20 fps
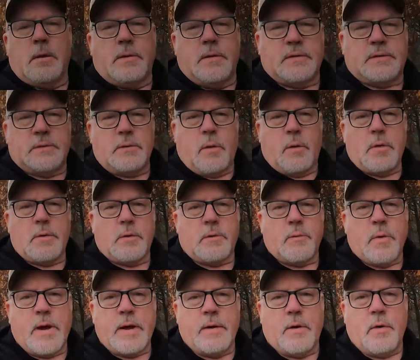This
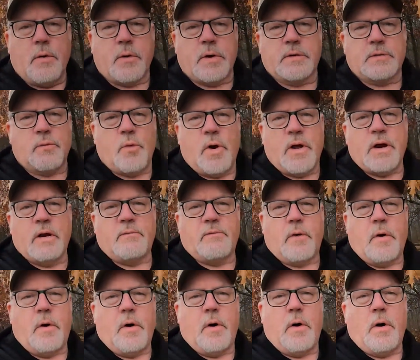northern red oak is one
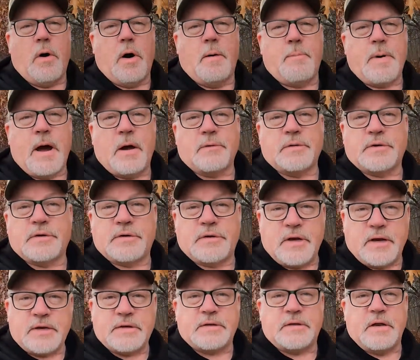of about
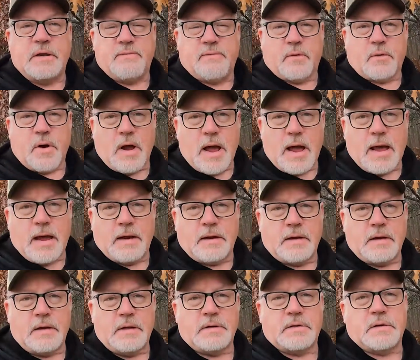60
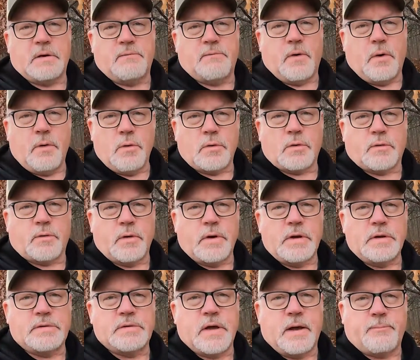varieties of oak
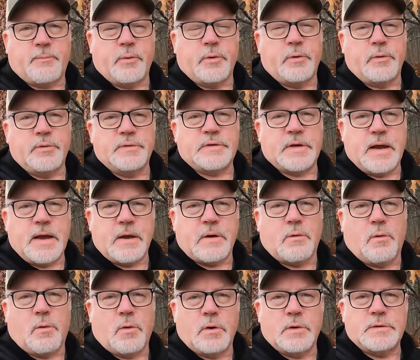trees that produce
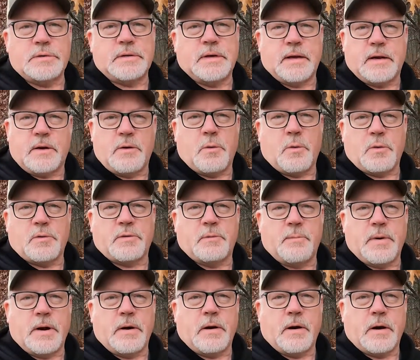acorns in North
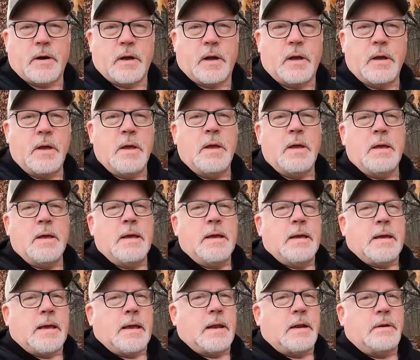America.
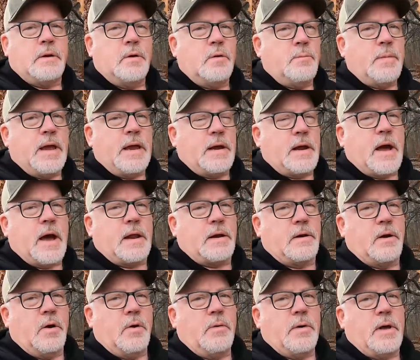And you may not
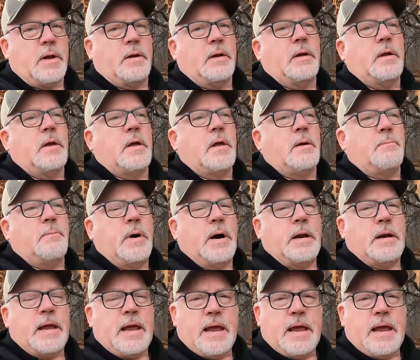know it, but